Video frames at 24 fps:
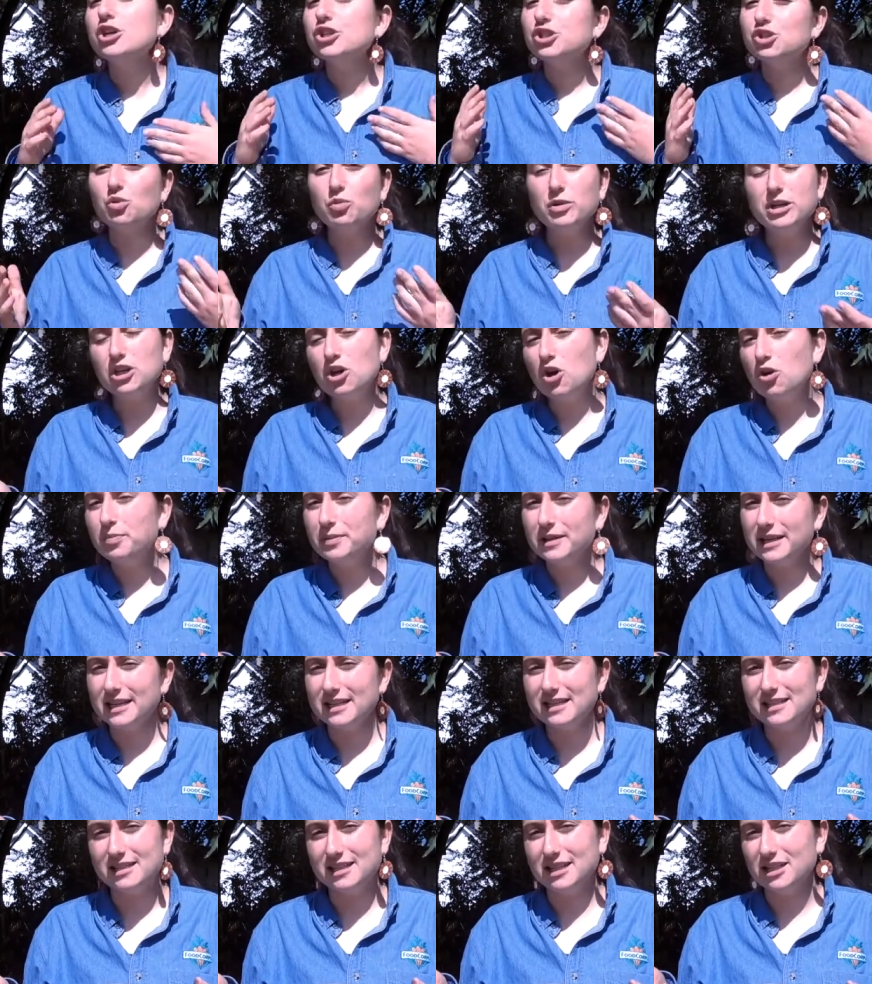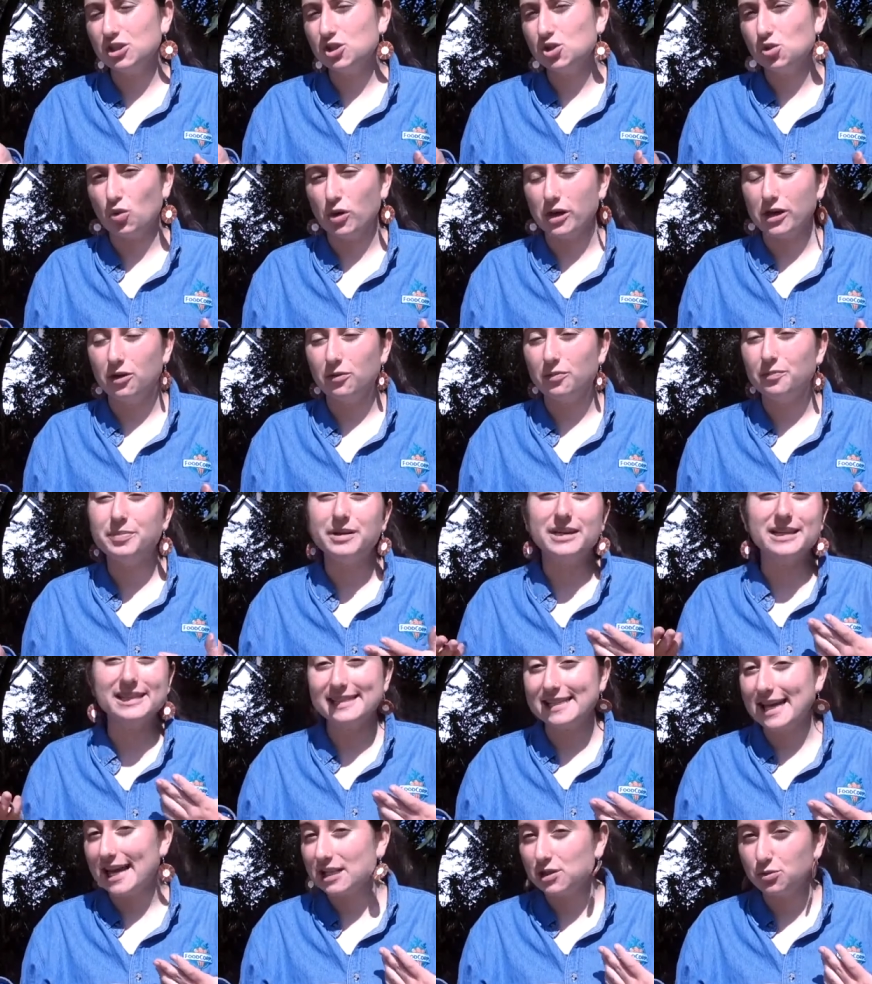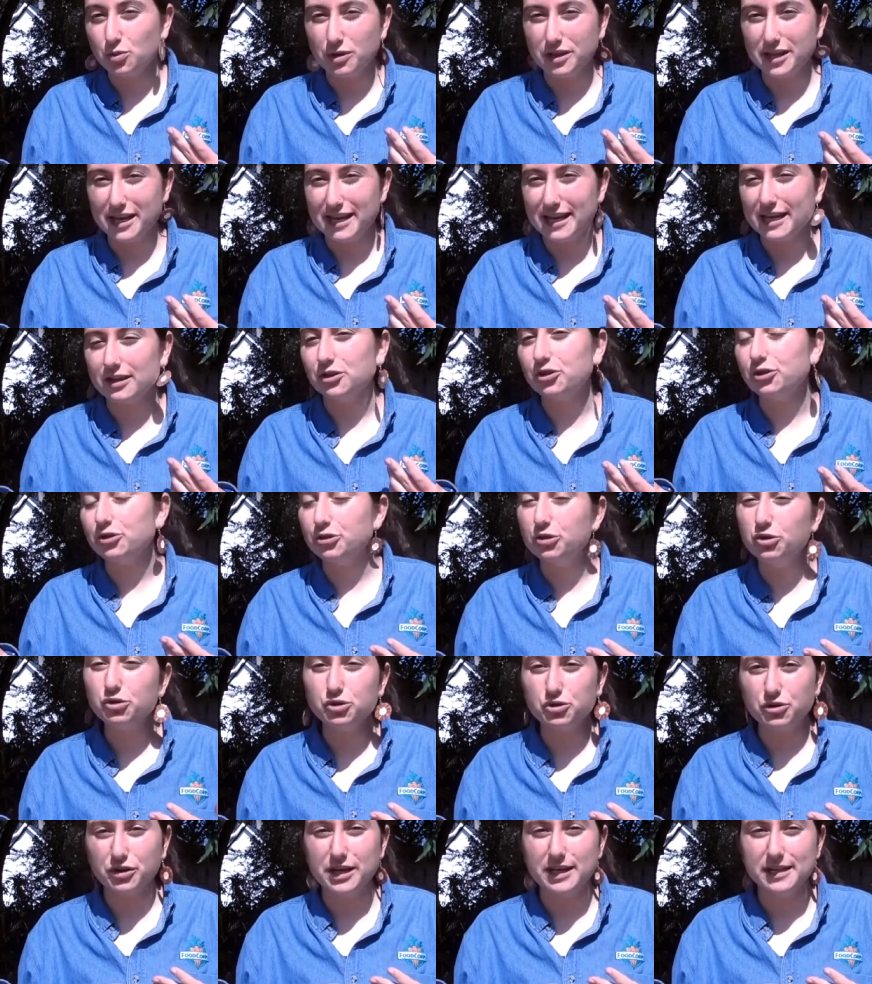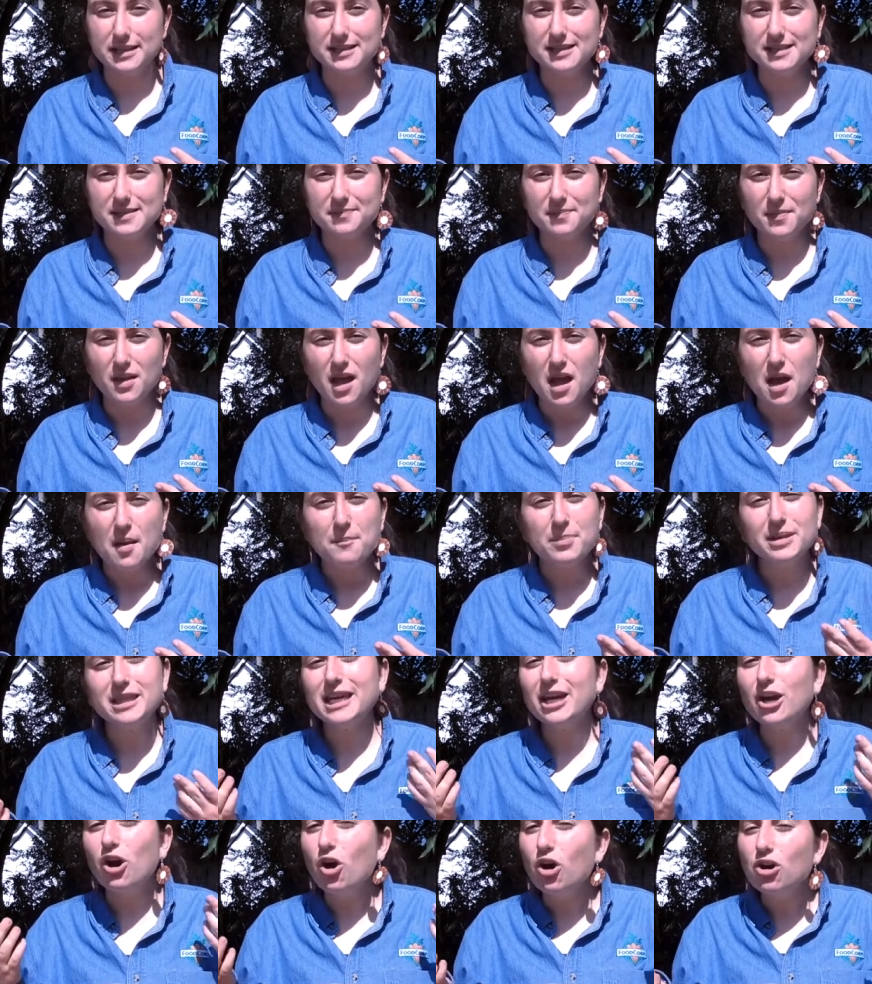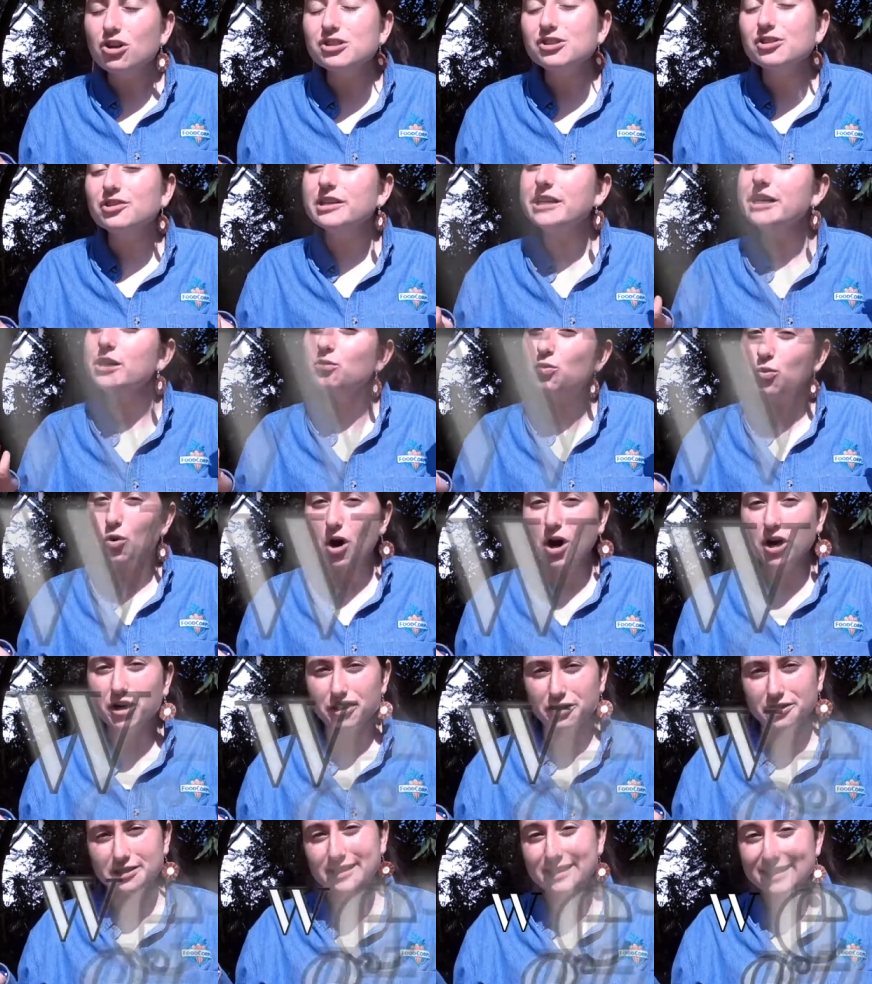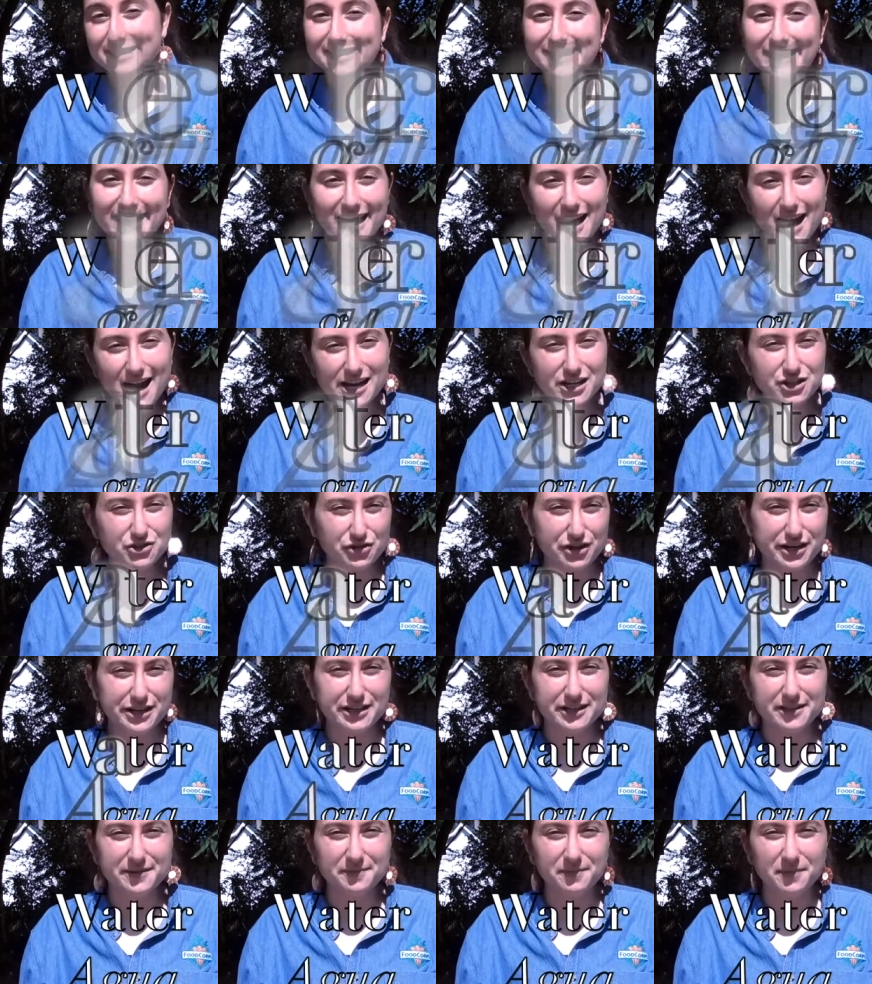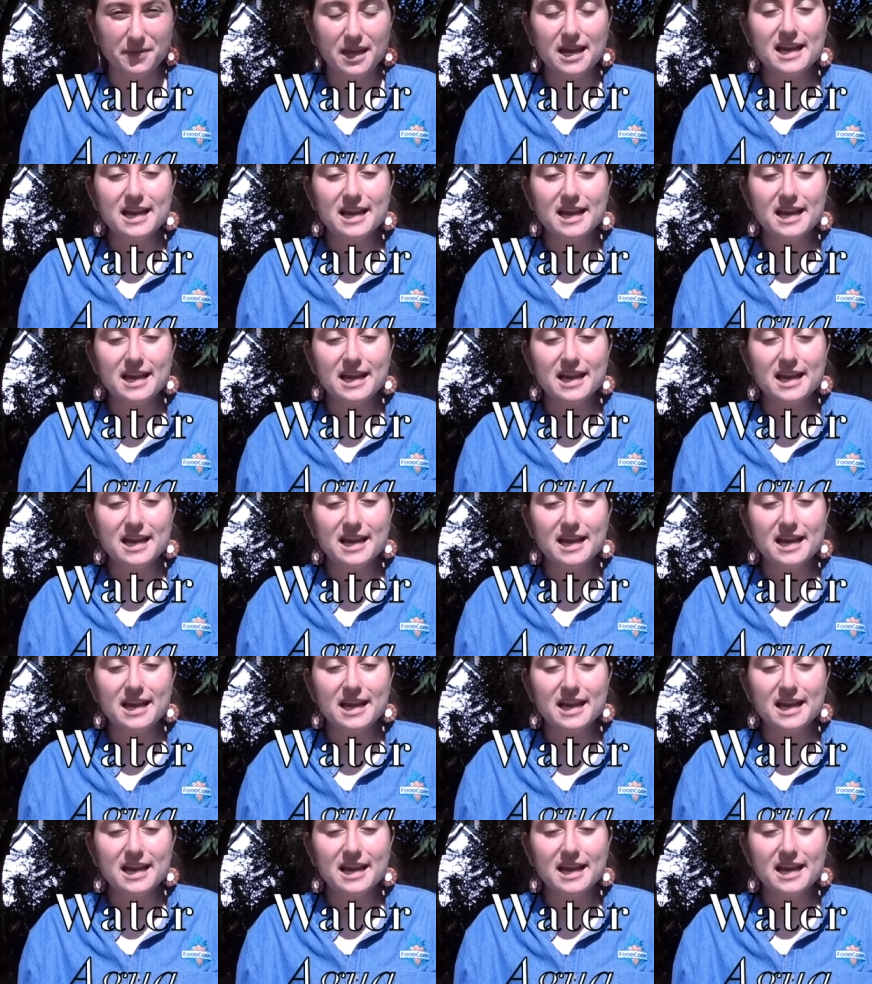So we know plants need soil because that's where they get their nutrients, but they also need water to stay hydrated.